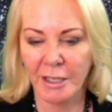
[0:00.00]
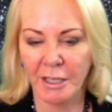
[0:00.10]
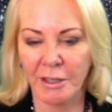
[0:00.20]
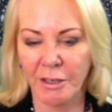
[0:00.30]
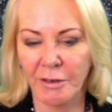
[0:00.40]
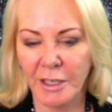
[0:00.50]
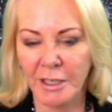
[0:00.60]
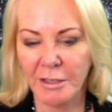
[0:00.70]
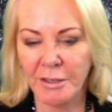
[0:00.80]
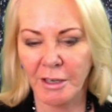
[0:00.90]
there
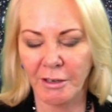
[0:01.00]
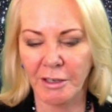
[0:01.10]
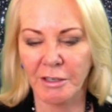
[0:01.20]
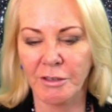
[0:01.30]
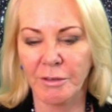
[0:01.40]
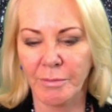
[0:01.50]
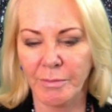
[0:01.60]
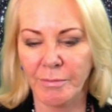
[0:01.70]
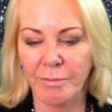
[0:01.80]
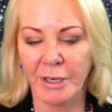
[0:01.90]
is going to
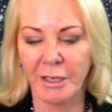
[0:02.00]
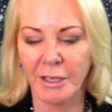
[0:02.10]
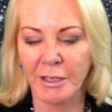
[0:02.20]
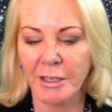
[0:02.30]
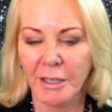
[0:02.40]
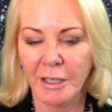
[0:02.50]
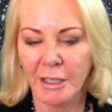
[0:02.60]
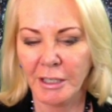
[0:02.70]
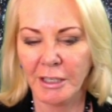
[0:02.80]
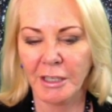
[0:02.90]
be
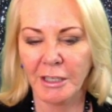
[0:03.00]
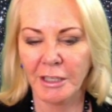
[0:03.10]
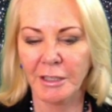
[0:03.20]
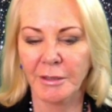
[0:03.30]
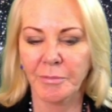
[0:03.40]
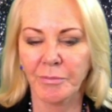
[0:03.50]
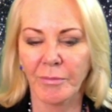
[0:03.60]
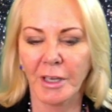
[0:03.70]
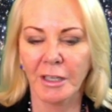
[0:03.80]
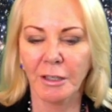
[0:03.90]

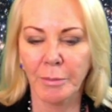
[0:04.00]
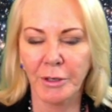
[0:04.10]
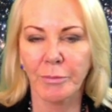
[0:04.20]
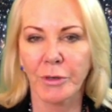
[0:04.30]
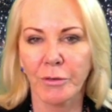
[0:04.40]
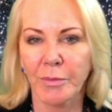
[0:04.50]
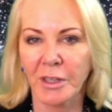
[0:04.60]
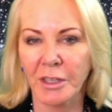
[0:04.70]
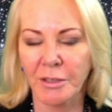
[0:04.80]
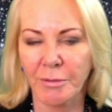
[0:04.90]
a little bit of
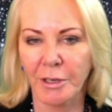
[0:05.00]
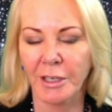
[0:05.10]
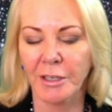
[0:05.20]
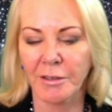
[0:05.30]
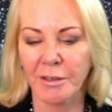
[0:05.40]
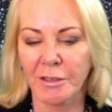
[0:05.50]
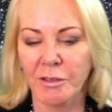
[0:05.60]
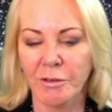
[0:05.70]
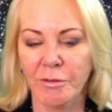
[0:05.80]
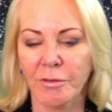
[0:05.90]
movement this week, that
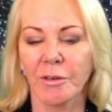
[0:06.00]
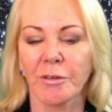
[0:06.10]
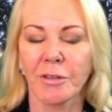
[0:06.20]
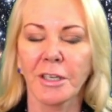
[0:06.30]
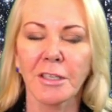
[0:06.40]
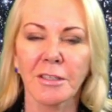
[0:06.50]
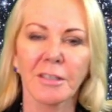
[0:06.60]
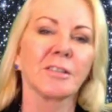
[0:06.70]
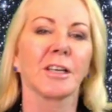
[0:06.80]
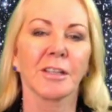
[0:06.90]
you know things
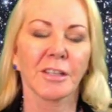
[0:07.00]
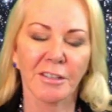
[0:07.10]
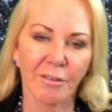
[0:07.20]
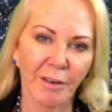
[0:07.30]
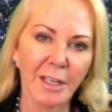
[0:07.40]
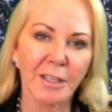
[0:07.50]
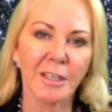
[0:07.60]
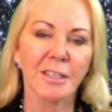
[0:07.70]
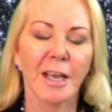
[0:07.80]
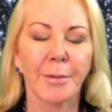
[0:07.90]
are like, there's great
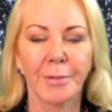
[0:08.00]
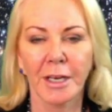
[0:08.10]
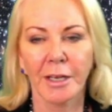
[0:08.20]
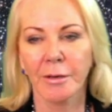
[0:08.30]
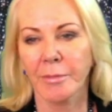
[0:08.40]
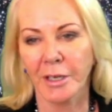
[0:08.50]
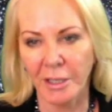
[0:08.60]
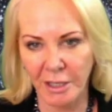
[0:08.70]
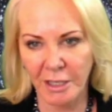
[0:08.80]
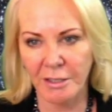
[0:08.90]
things happening,
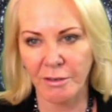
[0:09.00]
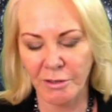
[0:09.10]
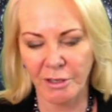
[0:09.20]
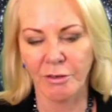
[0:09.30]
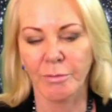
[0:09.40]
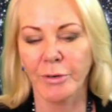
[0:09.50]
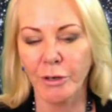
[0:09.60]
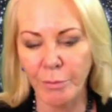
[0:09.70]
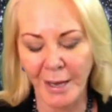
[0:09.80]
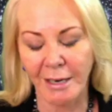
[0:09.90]
but there's also
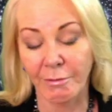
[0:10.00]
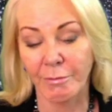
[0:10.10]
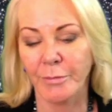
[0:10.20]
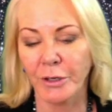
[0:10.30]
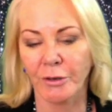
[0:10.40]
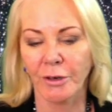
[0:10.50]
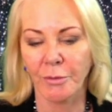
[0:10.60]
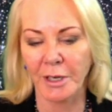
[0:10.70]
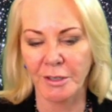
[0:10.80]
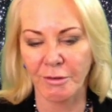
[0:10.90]
pullback with Mercury
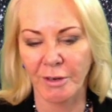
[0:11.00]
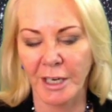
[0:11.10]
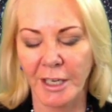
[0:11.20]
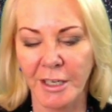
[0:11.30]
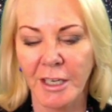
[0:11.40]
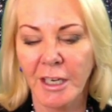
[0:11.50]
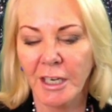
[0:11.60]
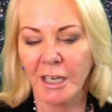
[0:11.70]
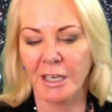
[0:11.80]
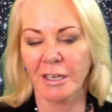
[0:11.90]
retrograde,
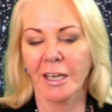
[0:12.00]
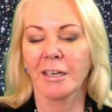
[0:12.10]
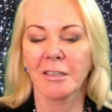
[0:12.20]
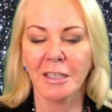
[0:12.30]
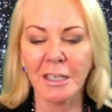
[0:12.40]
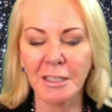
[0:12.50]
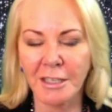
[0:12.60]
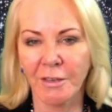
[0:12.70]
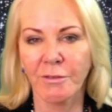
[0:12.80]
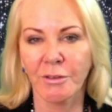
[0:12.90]
and it does
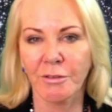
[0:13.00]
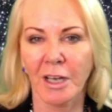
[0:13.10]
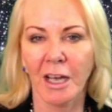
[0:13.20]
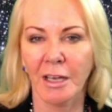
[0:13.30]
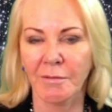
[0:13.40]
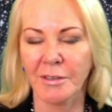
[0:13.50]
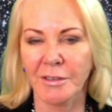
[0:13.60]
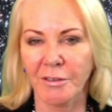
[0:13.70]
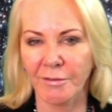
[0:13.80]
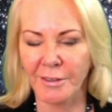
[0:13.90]
give you time to
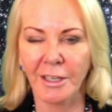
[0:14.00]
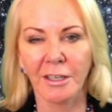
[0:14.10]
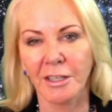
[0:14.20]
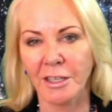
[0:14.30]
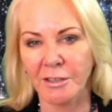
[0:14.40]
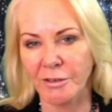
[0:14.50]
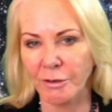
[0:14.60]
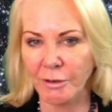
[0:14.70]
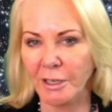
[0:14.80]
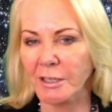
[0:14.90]
sort of think things
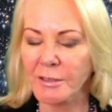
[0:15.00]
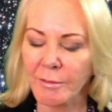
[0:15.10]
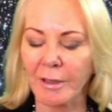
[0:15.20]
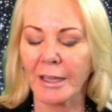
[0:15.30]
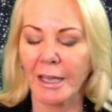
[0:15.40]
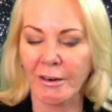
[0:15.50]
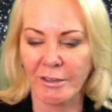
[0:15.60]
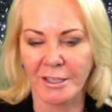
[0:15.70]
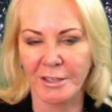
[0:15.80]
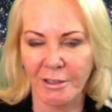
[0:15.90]
through and get some
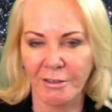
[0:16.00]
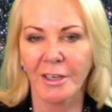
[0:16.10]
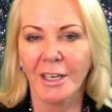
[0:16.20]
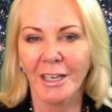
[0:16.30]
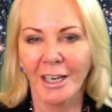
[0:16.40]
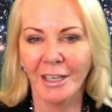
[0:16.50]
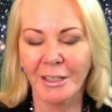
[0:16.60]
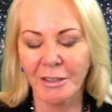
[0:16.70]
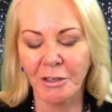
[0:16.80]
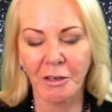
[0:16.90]
clarity. So
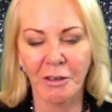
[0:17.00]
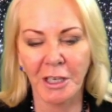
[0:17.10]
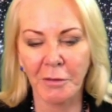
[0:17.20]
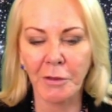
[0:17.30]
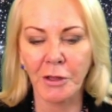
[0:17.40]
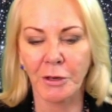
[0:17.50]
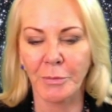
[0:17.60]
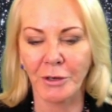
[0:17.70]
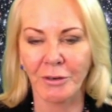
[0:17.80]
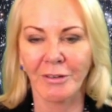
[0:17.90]
you know, even though
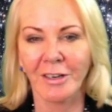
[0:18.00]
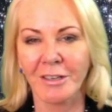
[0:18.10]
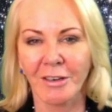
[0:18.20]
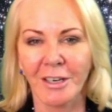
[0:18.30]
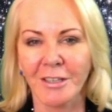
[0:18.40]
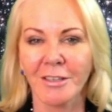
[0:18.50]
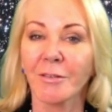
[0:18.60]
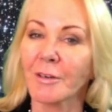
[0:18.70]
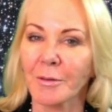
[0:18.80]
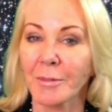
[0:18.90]
Mercury retrograde is not
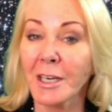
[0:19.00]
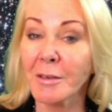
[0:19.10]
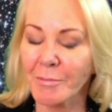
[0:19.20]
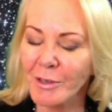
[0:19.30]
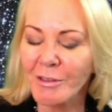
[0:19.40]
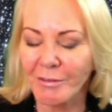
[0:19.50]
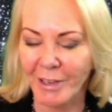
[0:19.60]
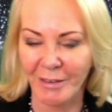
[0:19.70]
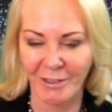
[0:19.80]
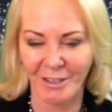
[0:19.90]
one of my most
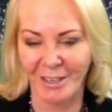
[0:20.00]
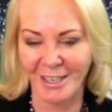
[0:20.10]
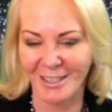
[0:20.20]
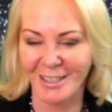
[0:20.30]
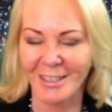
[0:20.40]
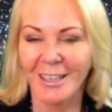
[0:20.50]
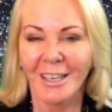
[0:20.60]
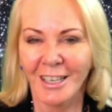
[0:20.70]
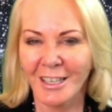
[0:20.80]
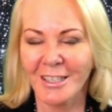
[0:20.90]
favorite transit,
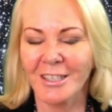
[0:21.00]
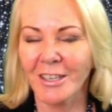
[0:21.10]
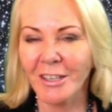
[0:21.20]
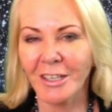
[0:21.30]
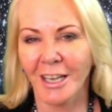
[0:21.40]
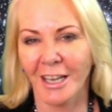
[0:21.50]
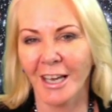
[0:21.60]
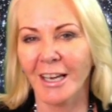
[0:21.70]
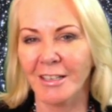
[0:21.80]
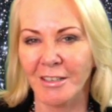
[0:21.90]
it certainly
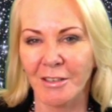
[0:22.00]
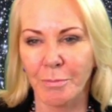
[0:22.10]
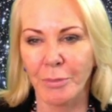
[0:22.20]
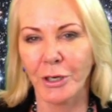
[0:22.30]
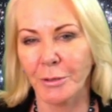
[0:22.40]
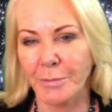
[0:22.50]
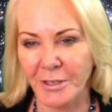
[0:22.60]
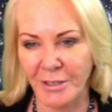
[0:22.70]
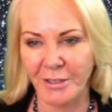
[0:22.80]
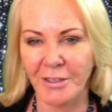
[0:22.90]
has its
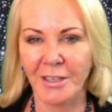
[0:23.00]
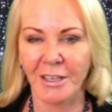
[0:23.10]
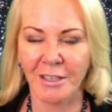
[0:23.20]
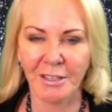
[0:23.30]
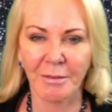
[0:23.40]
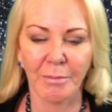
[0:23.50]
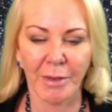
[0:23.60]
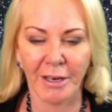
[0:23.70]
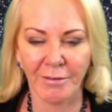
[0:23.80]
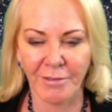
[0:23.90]
purposes and its
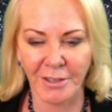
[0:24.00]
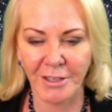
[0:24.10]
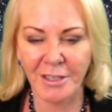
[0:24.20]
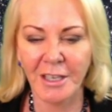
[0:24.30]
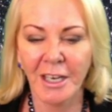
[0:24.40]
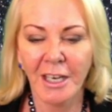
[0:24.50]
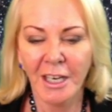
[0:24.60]
benefits.